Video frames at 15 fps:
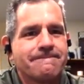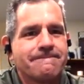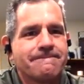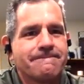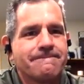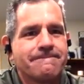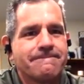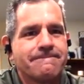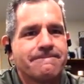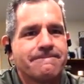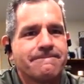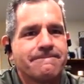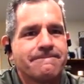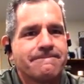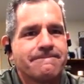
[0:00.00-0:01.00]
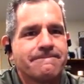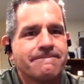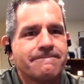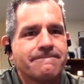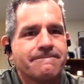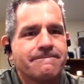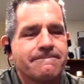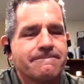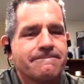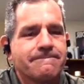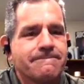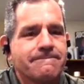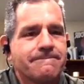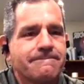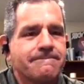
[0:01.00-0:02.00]

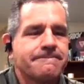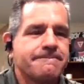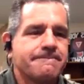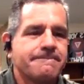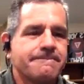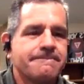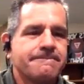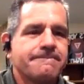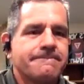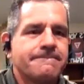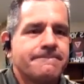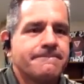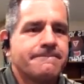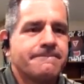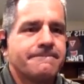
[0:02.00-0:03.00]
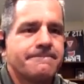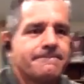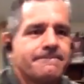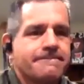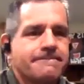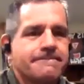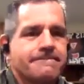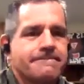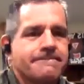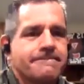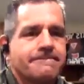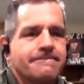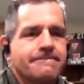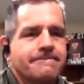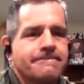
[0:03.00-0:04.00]

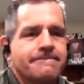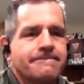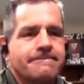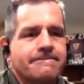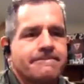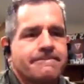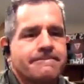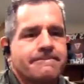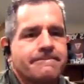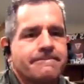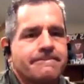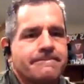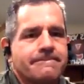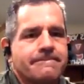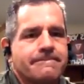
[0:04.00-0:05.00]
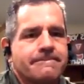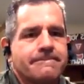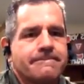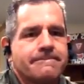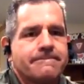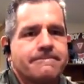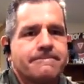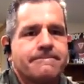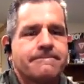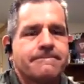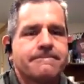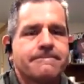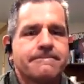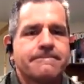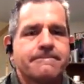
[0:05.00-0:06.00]

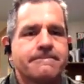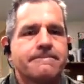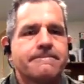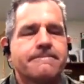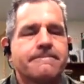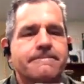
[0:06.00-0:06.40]
No words are spoken by the person on screen.